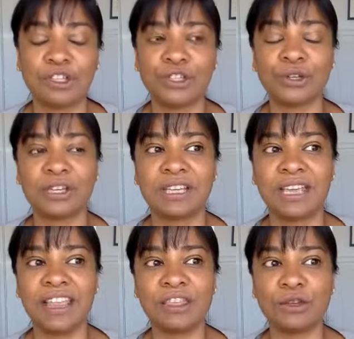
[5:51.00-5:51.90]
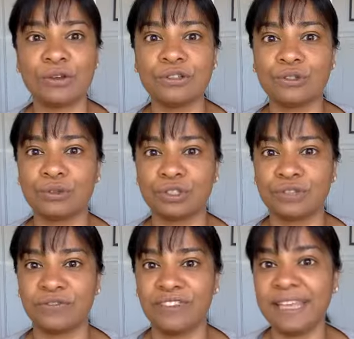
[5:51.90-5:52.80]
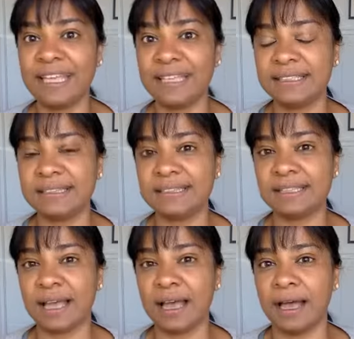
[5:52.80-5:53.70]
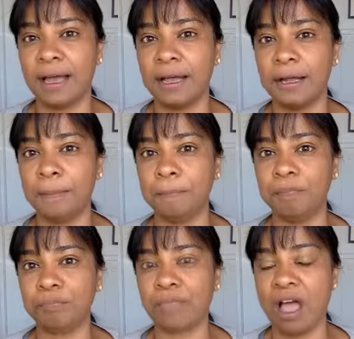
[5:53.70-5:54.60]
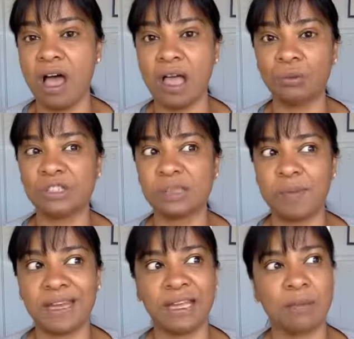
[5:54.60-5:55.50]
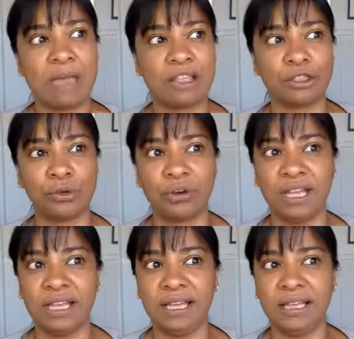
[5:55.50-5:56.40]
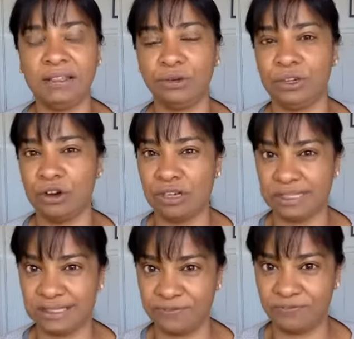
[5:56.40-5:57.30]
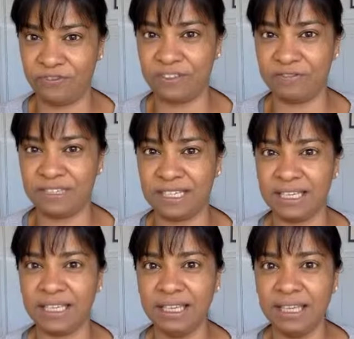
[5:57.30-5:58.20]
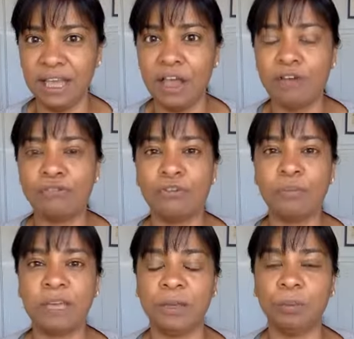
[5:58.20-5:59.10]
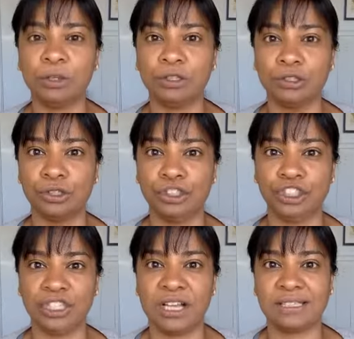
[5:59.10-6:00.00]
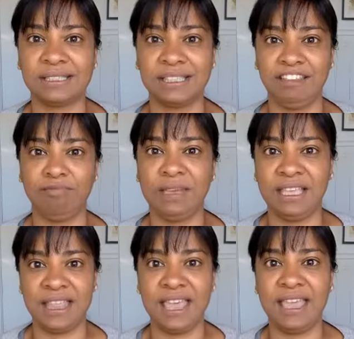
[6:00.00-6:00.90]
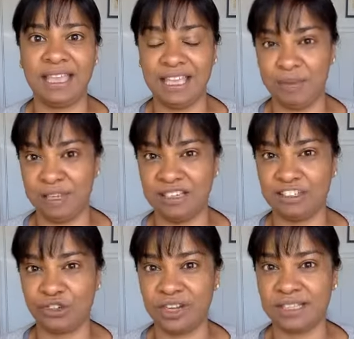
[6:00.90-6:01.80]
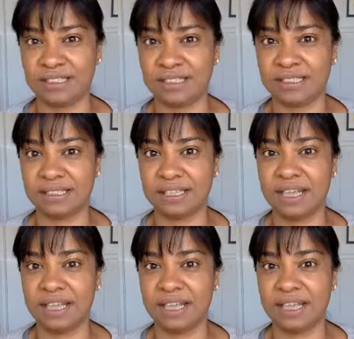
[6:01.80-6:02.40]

to get those sorts of leads, I was spending about $3.50 for people to just give me their email address.